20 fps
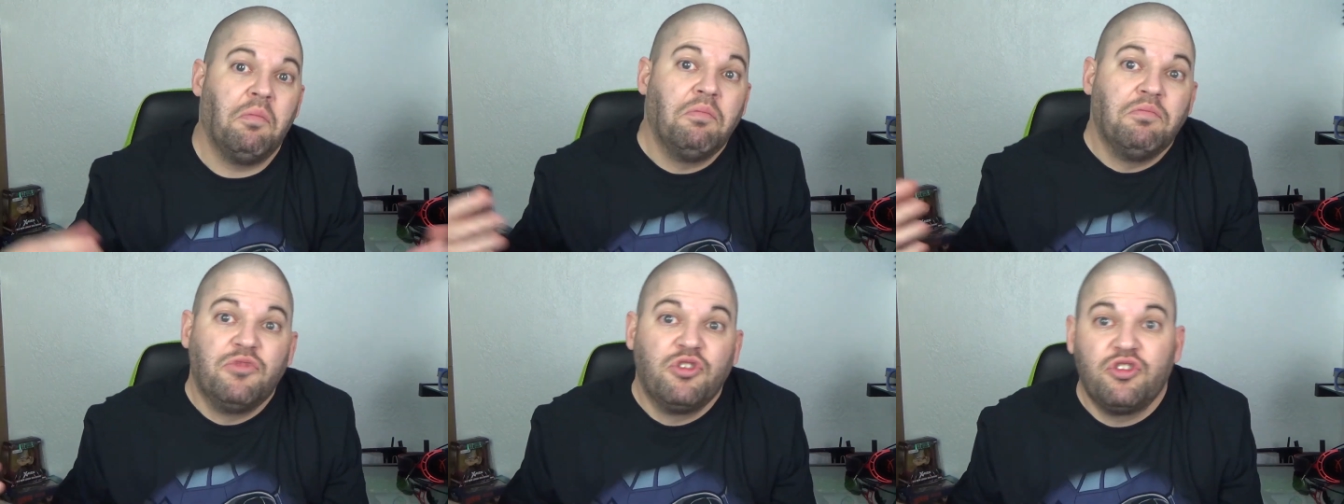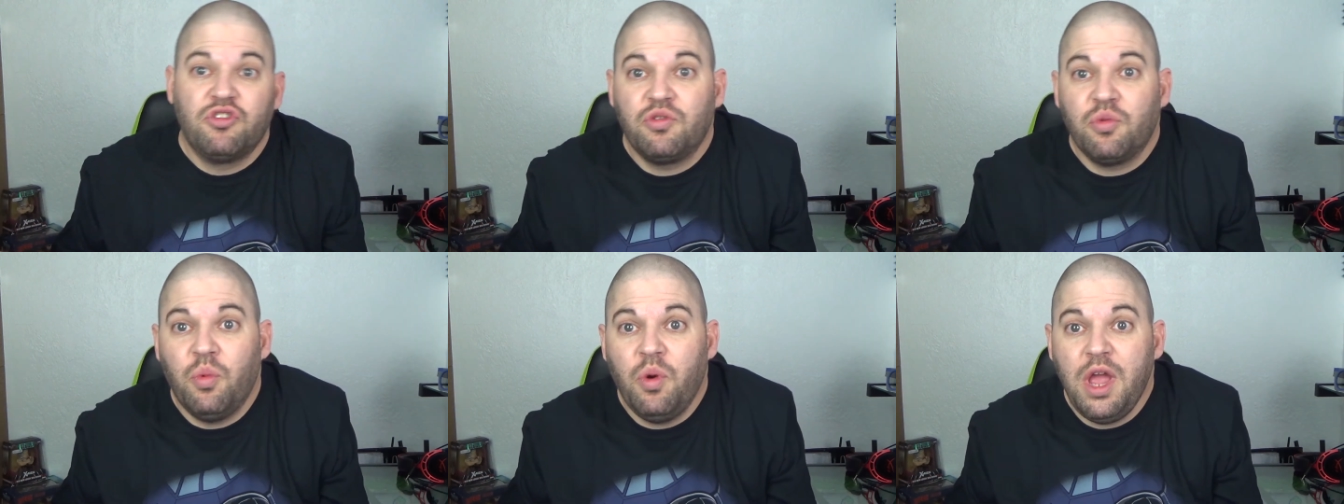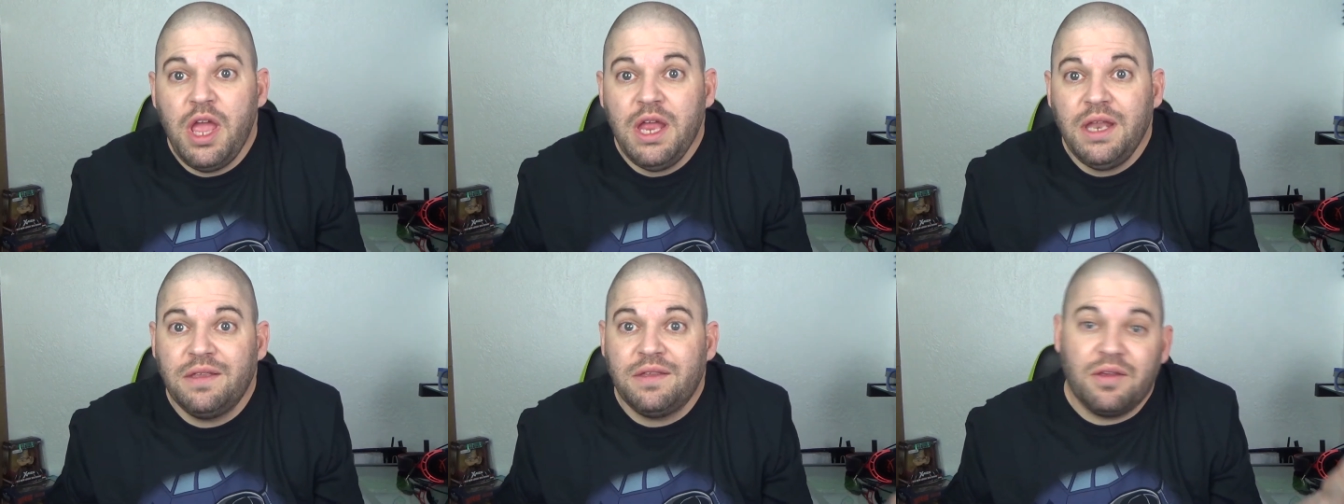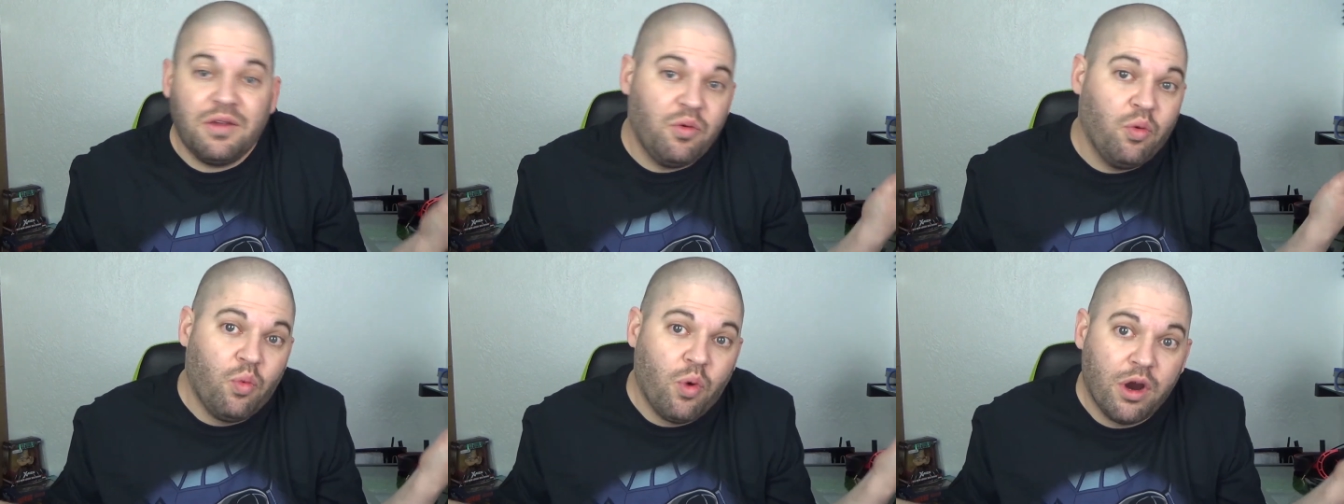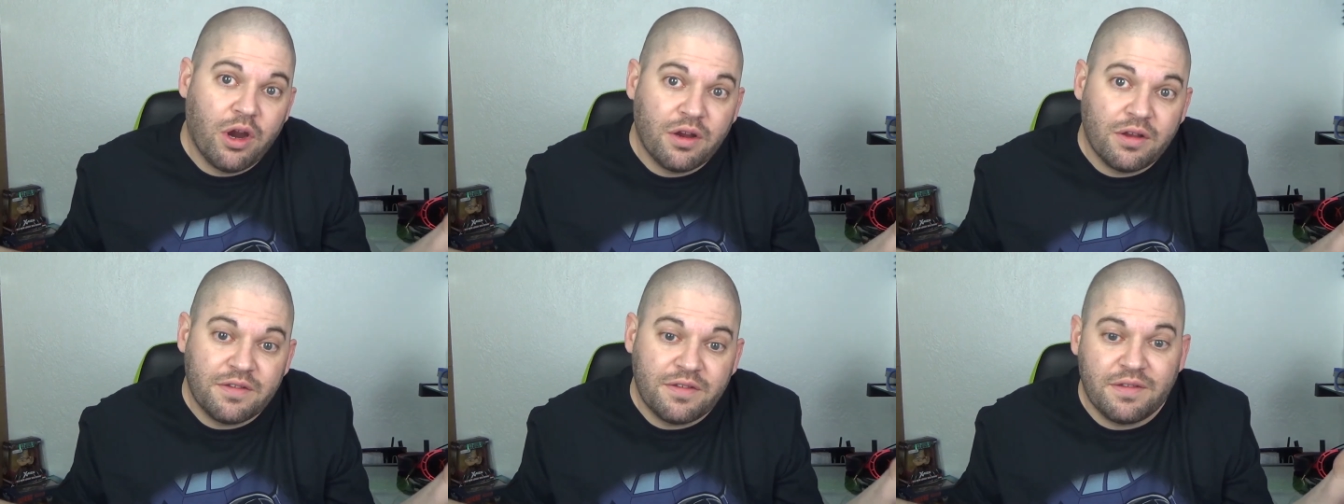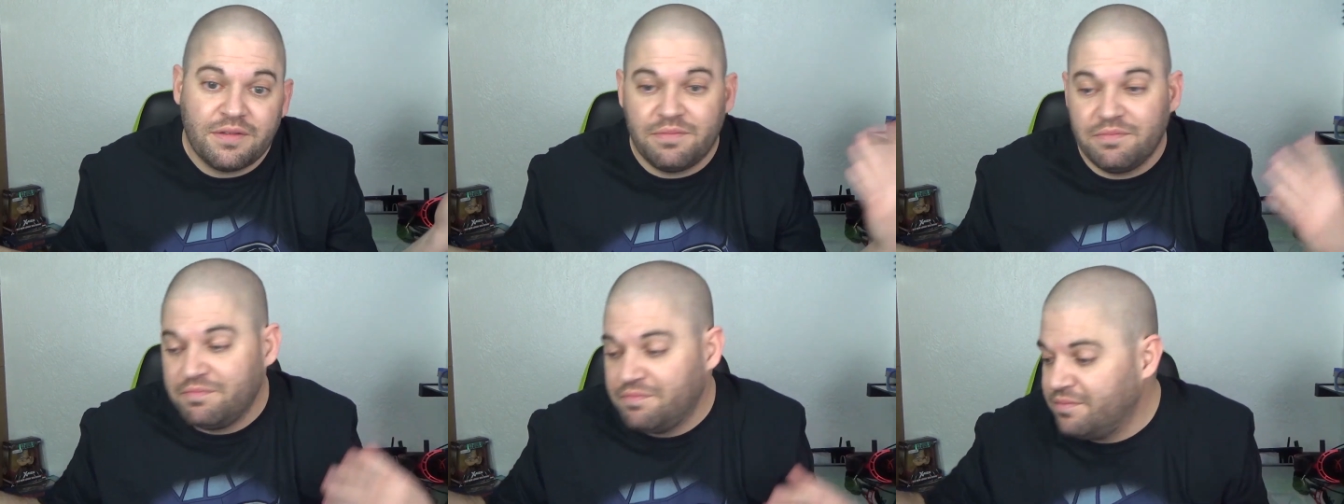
Sweet. Works.